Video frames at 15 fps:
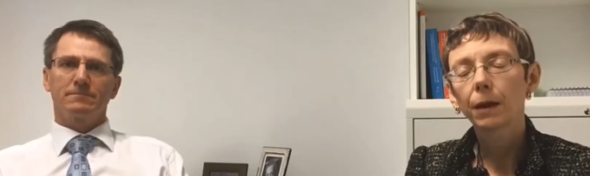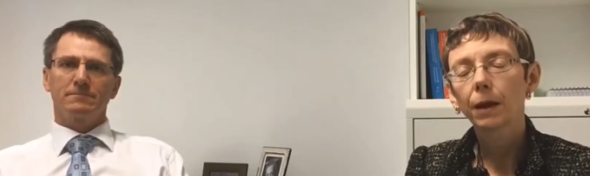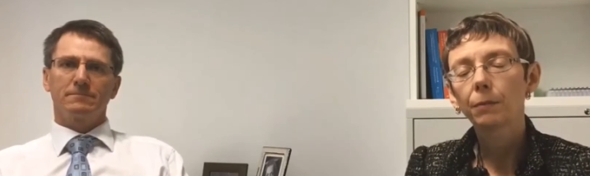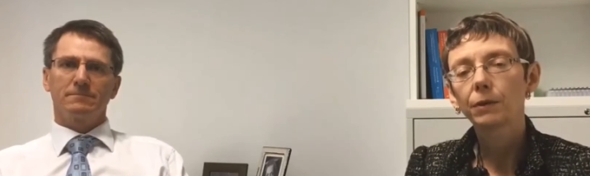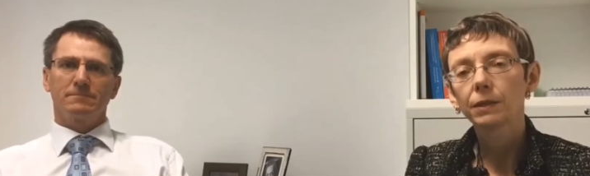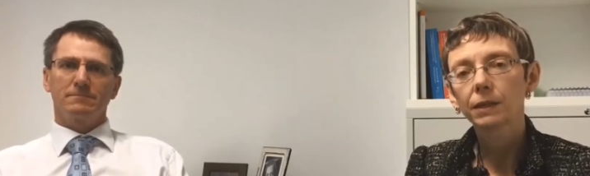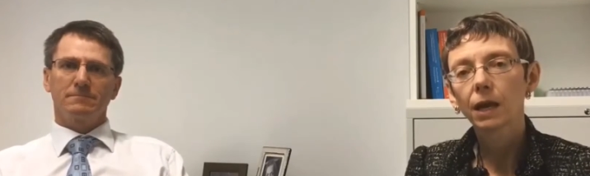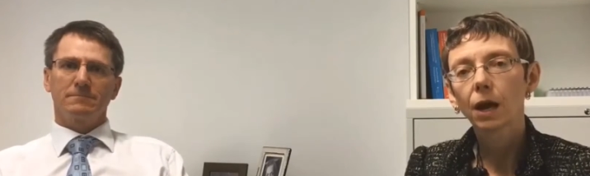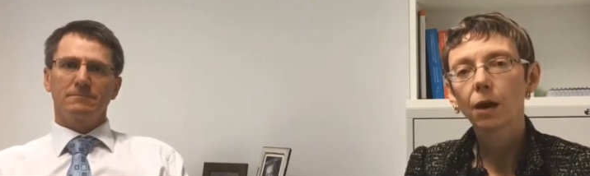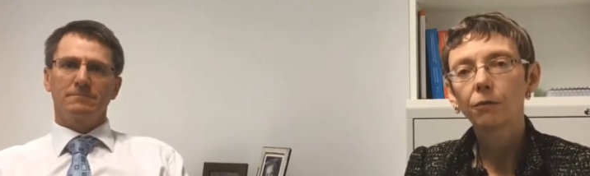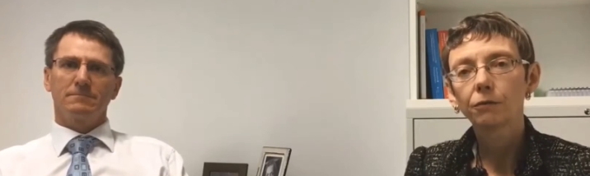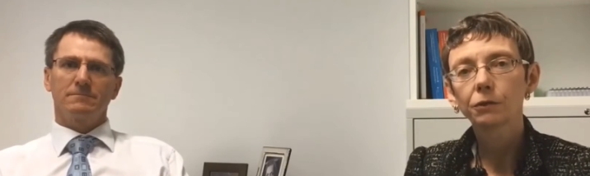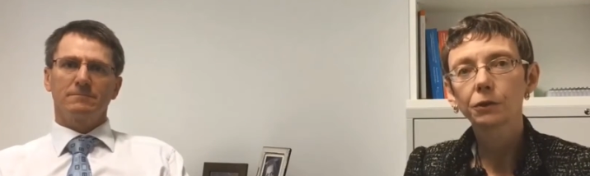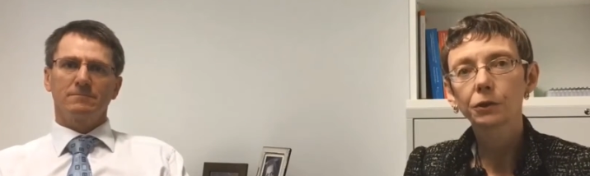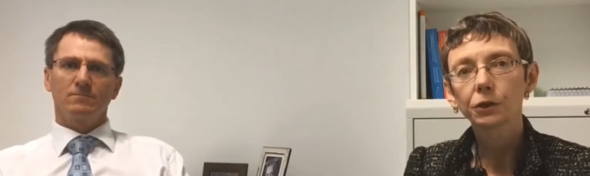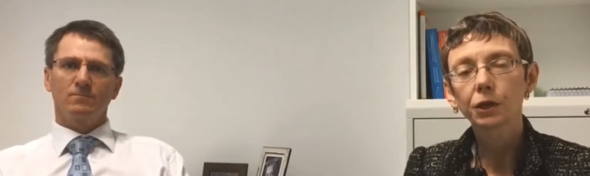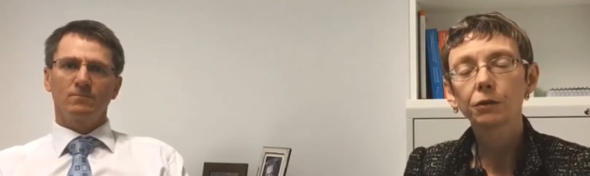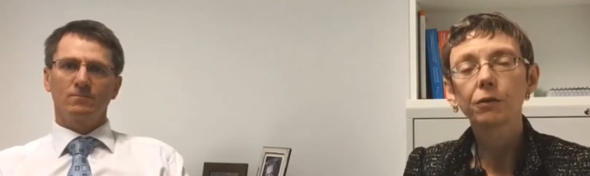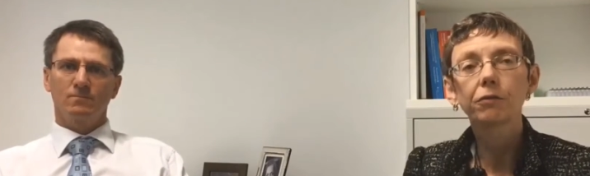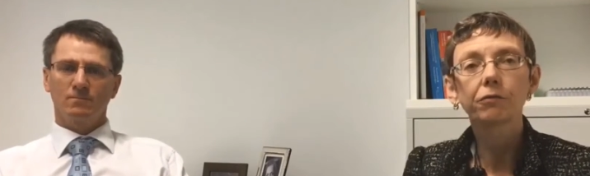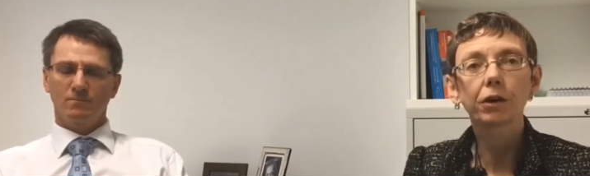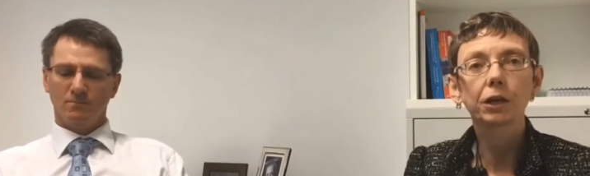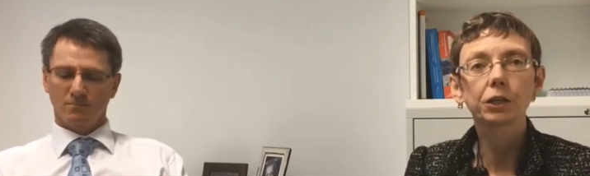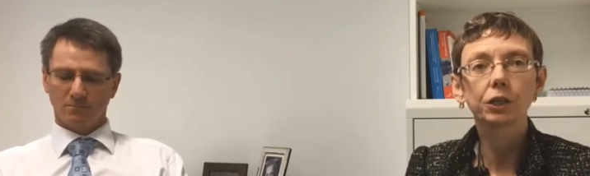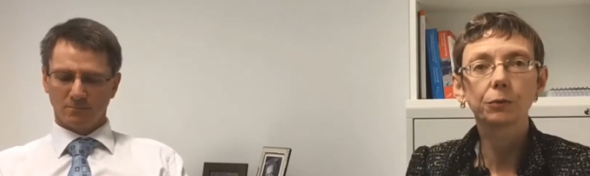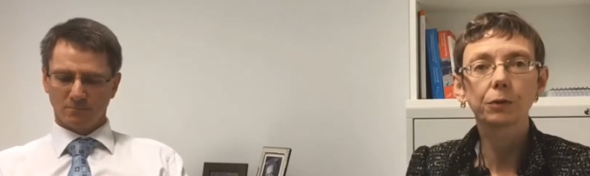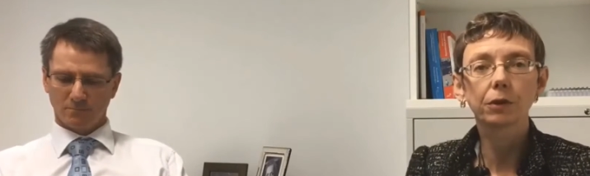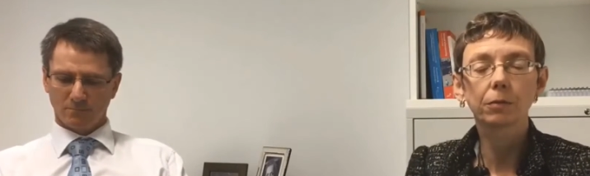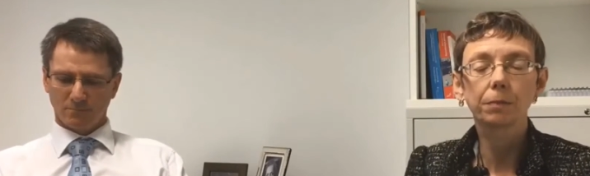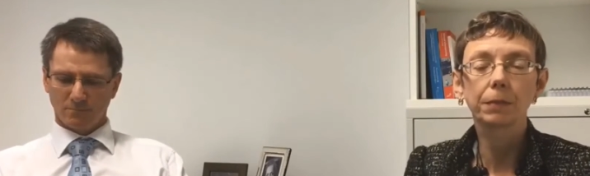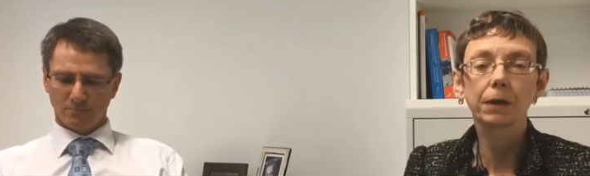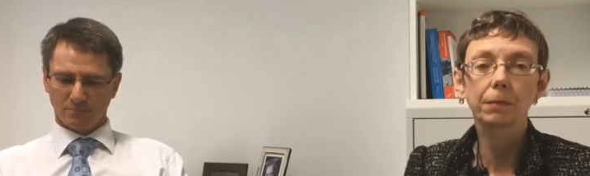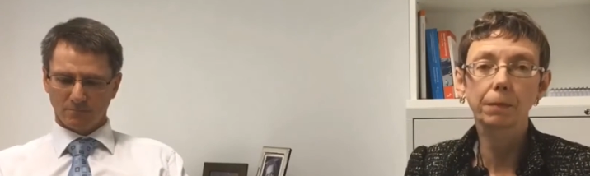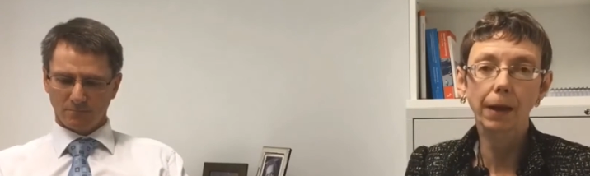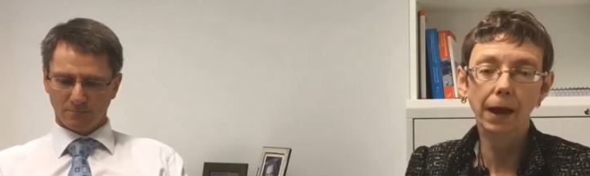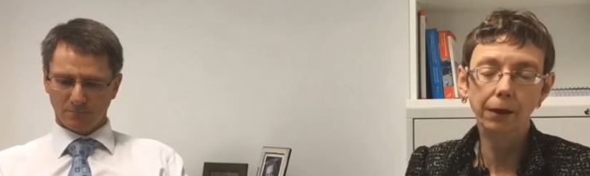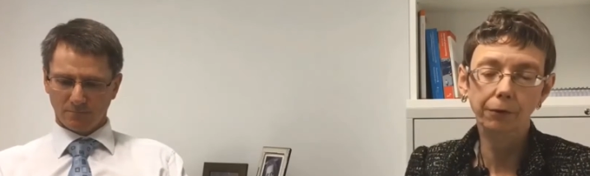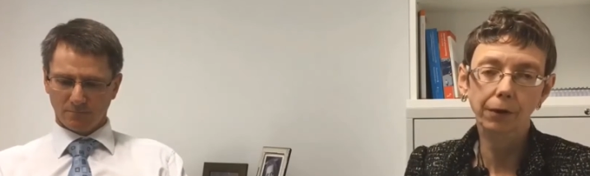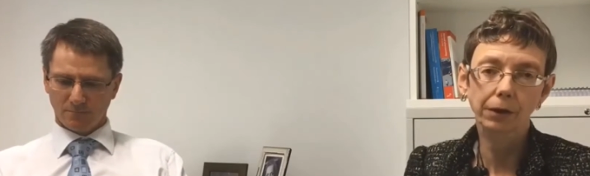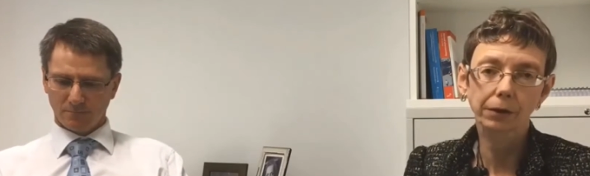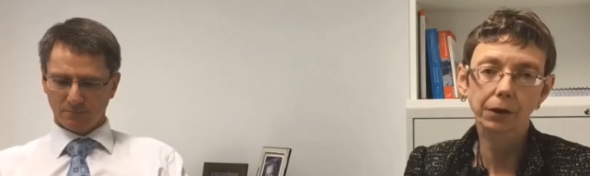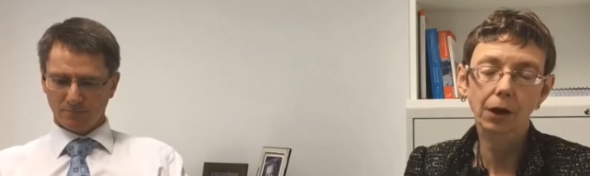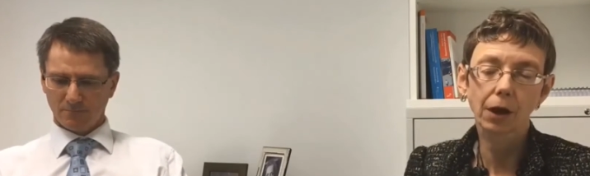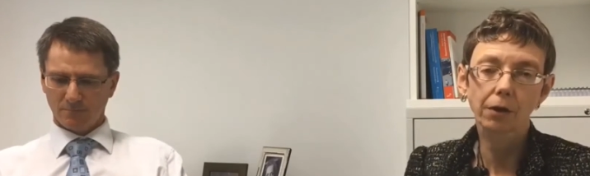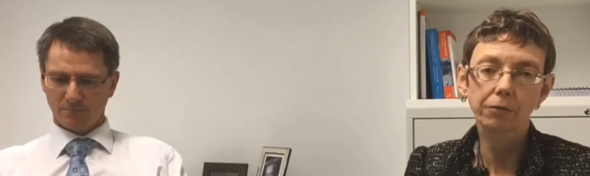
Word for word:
Speaker 1: paper itself, just going to refresh you with a bit of background on